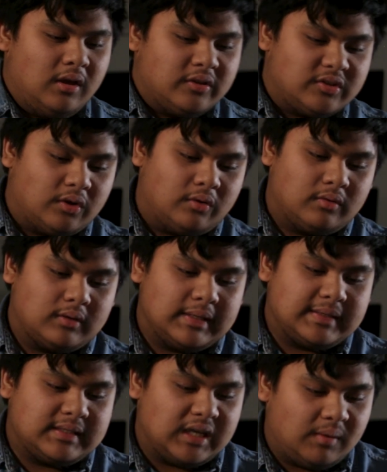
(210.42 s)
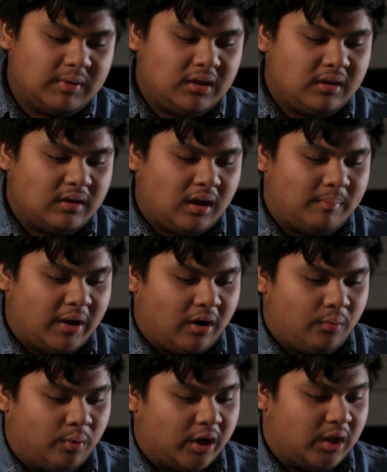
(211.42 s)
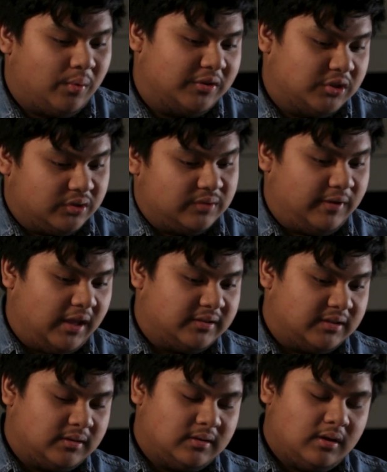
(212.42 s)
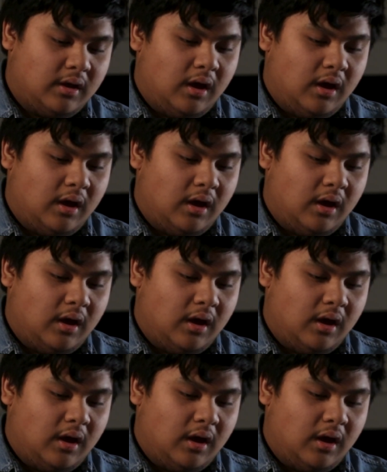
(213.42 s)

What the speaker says: So tell me about working with Joseph Henson.